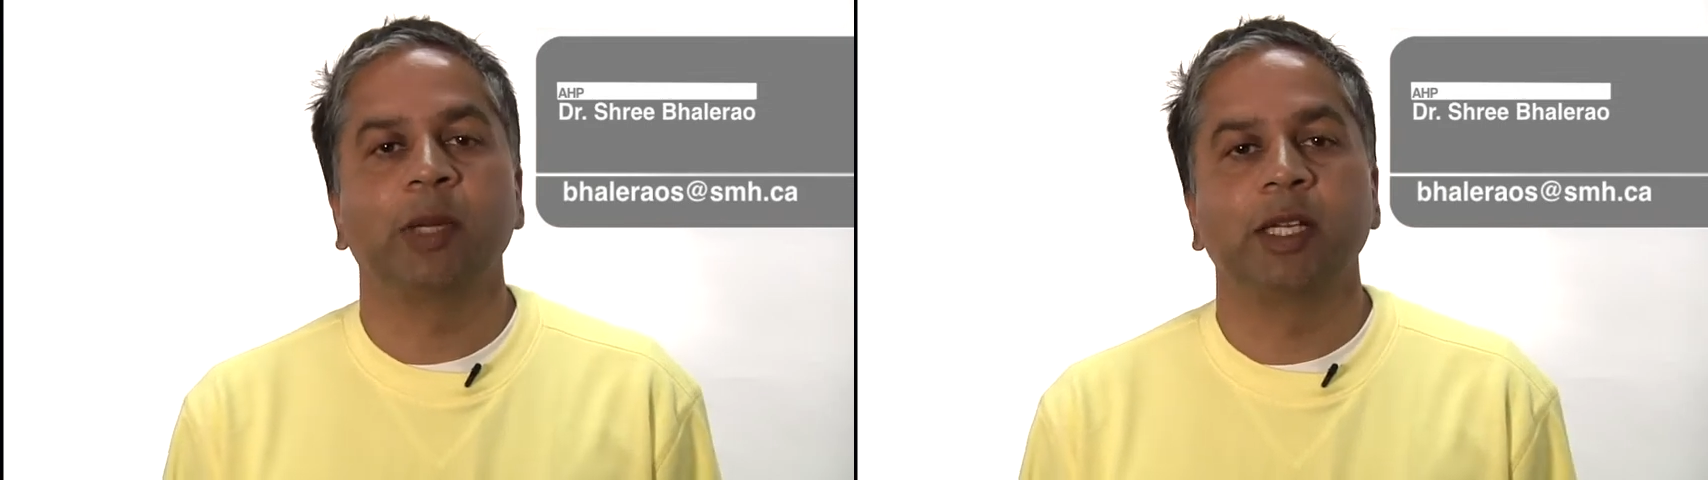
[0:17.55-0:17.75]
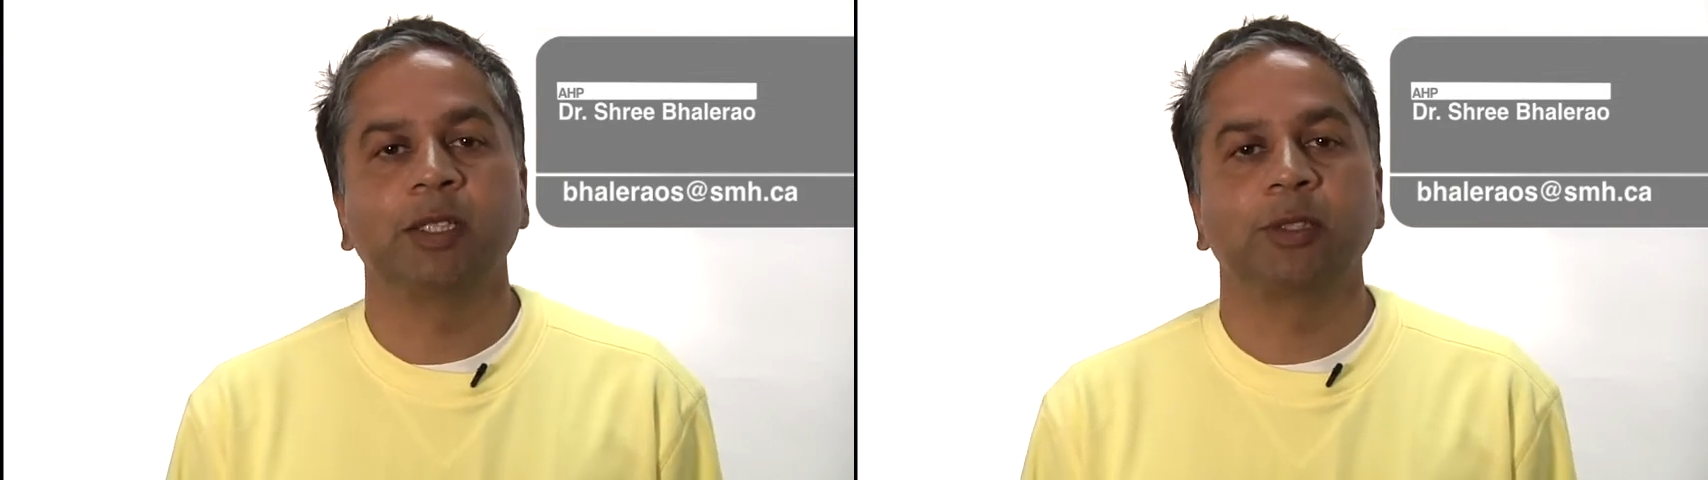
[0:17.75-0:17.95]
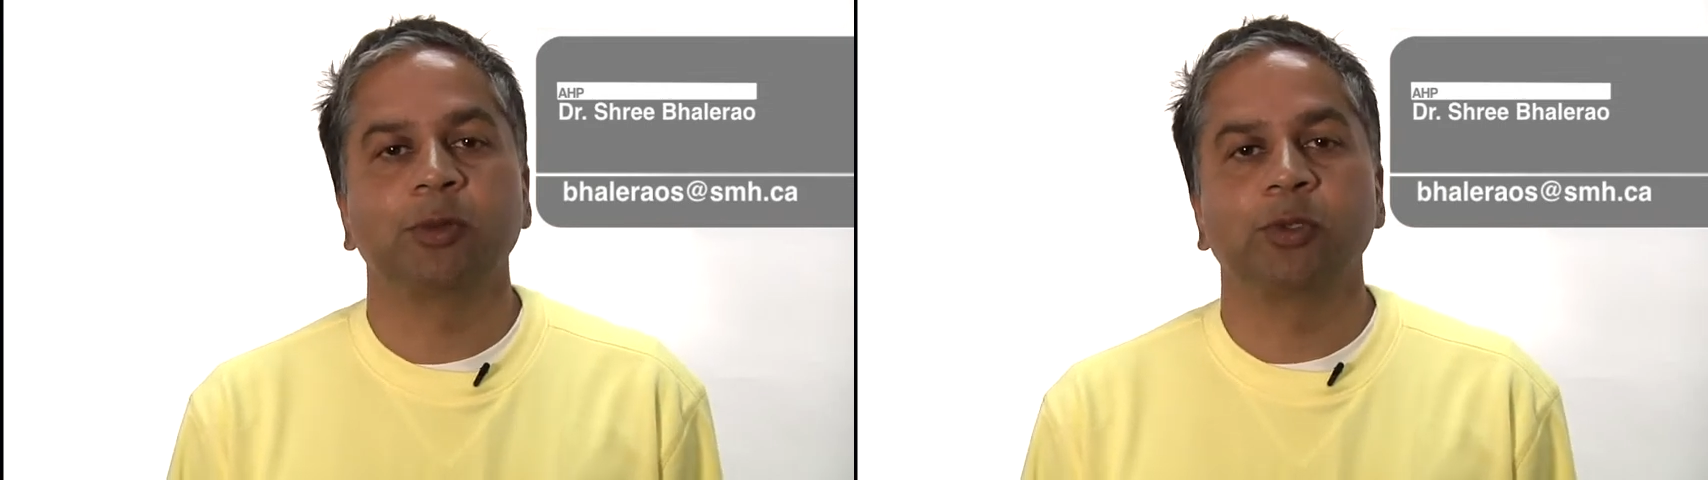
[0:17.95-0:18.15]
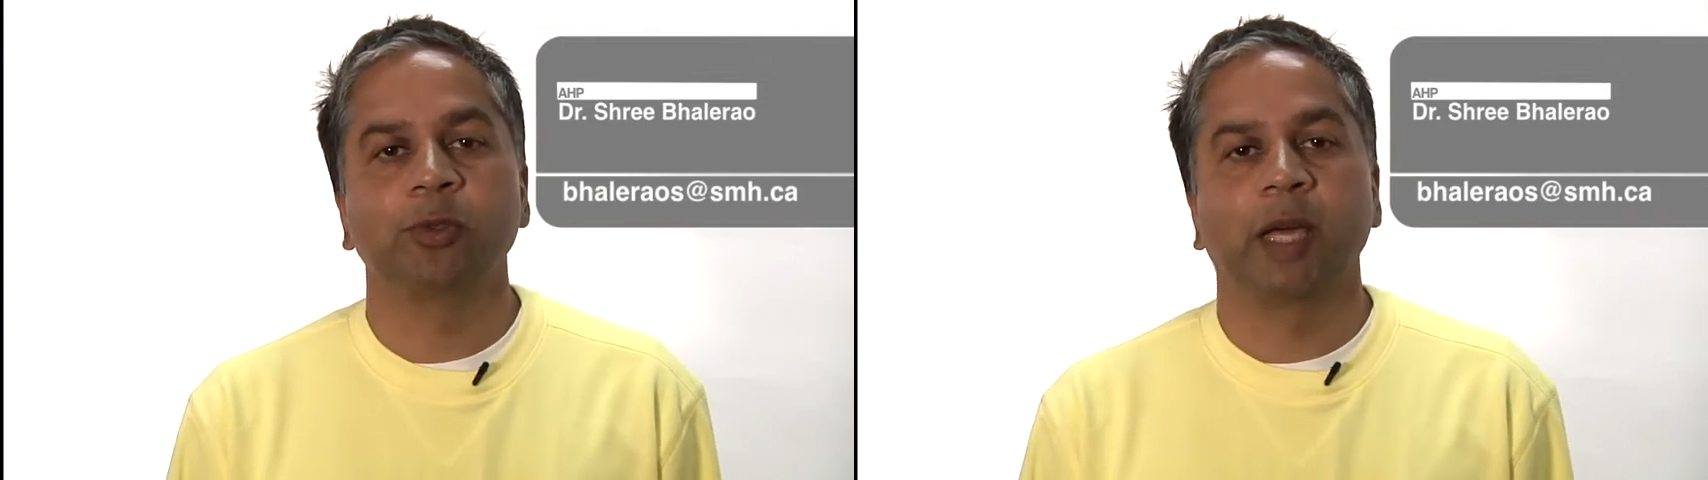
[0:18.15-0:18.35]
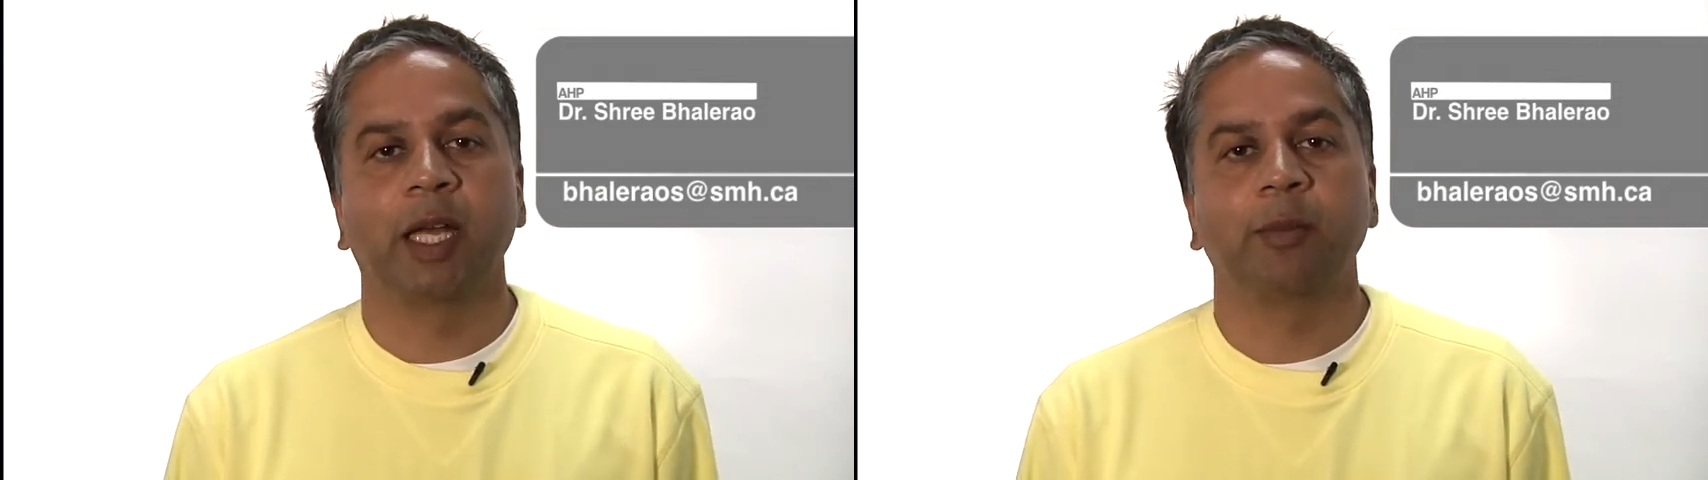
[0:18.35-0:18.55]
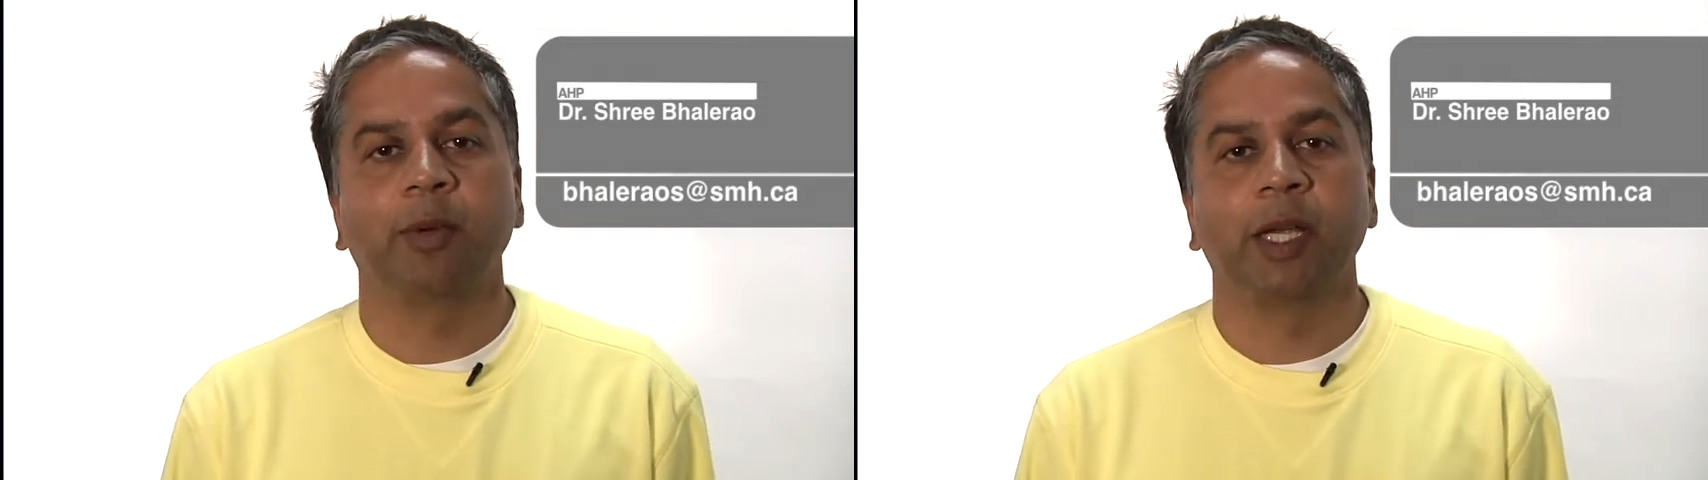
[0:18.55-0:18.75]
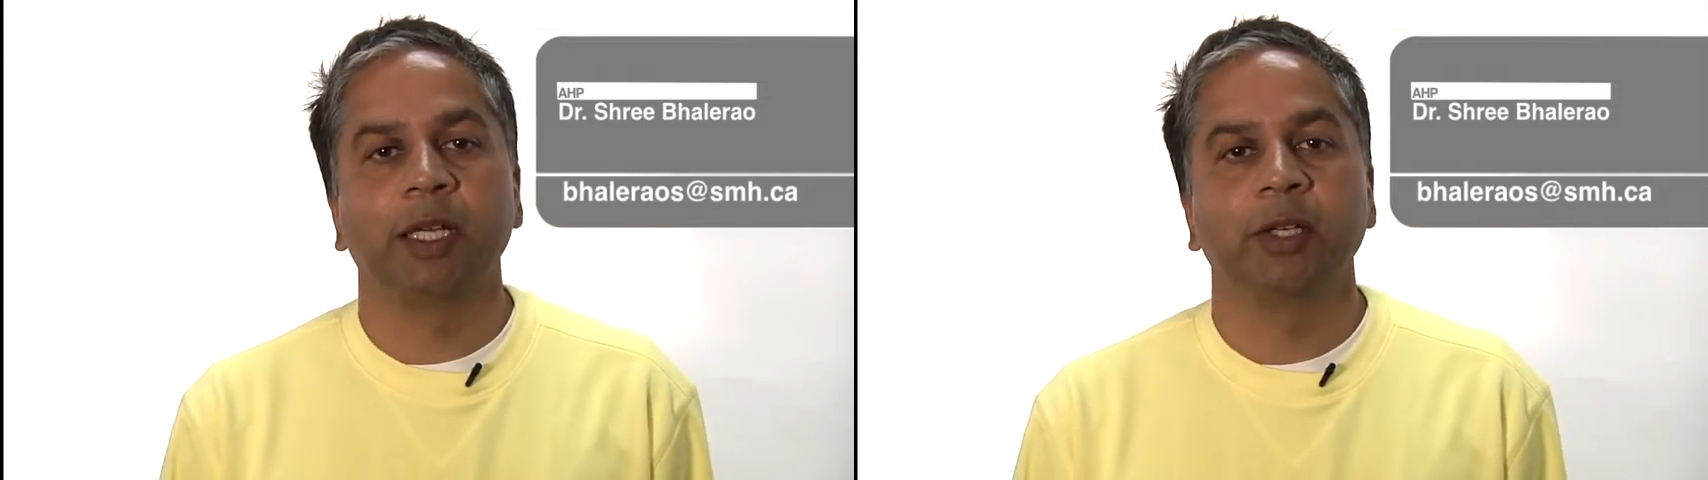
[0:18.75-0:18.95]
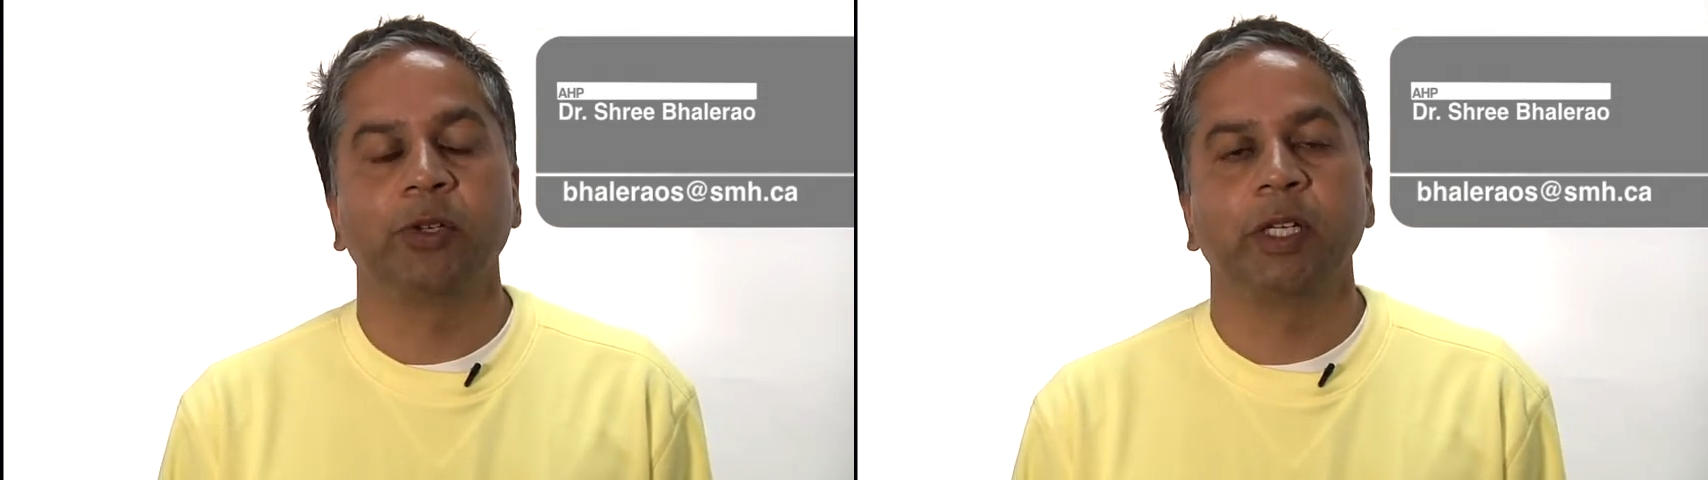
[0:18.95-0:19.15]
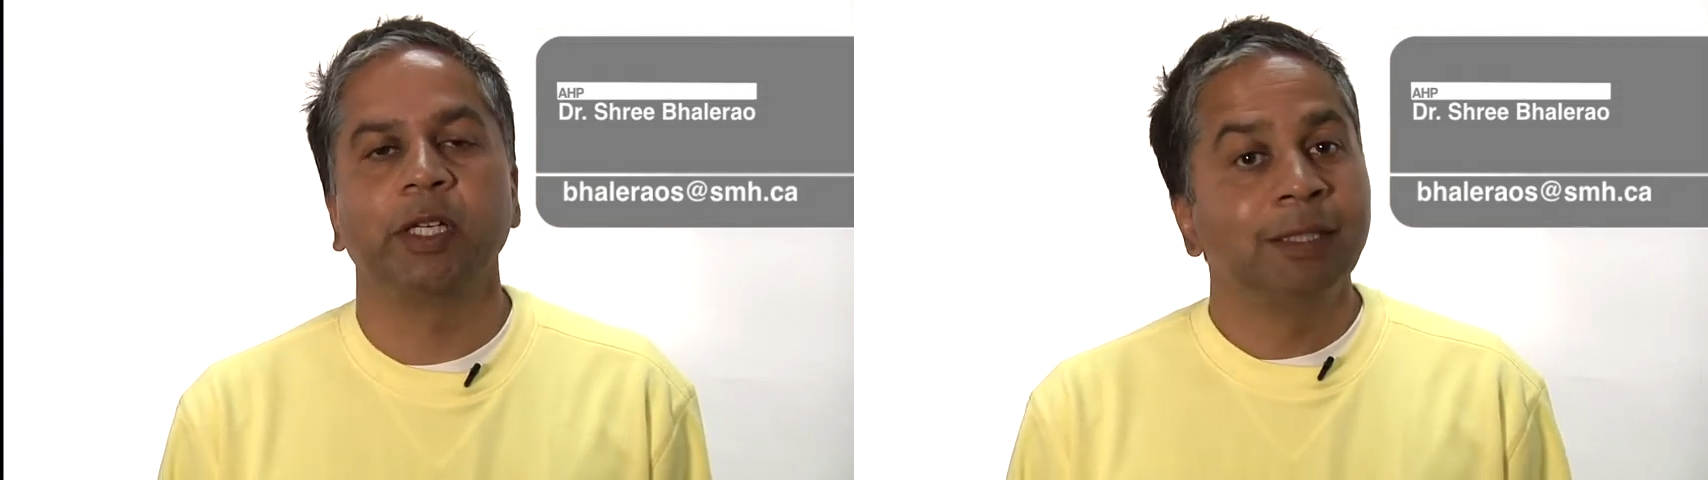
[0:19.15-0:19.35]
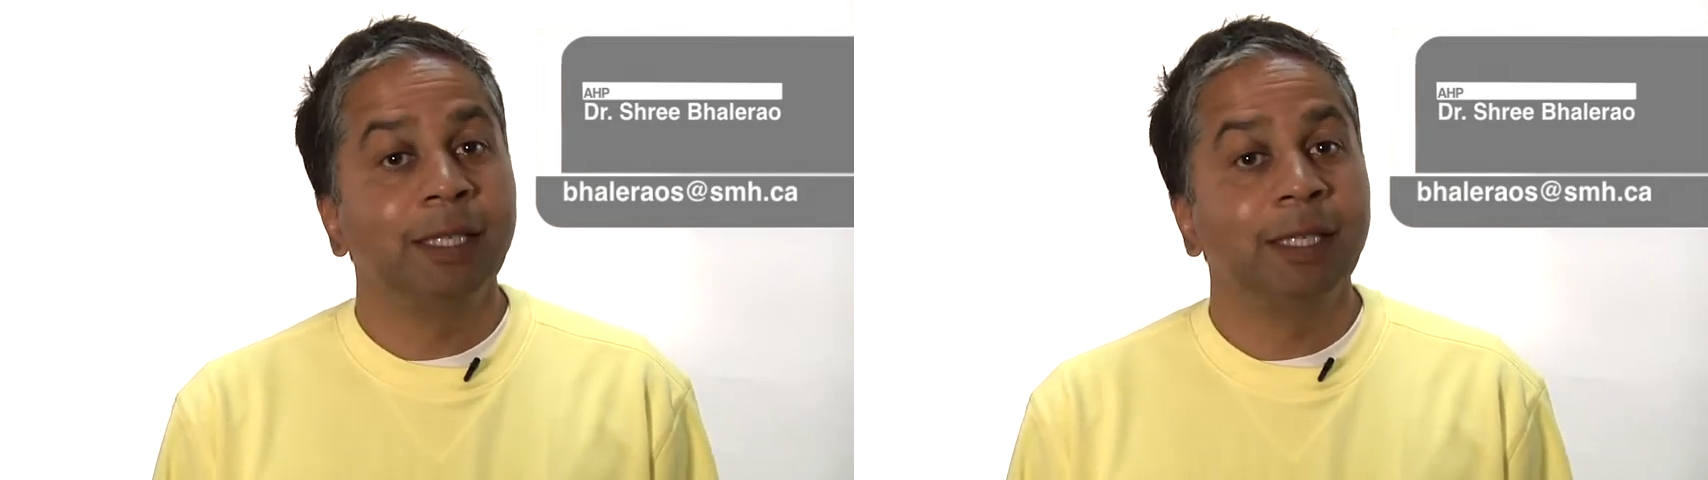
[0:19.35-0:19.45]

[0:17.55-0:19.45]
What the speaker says: patients with traumatic brain injury.